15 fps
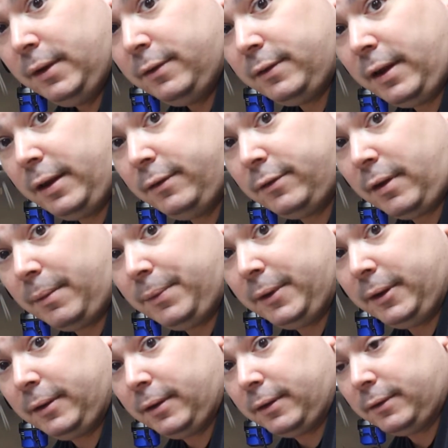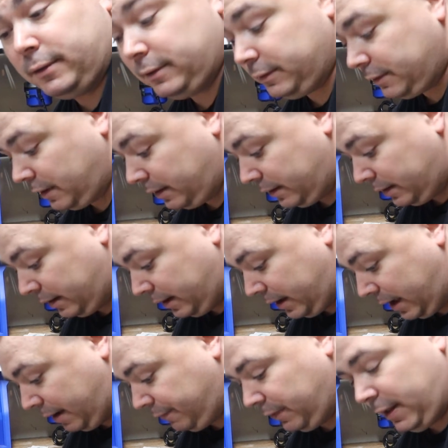saying something, because I
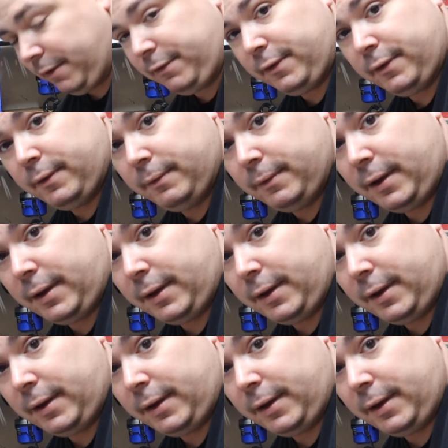have left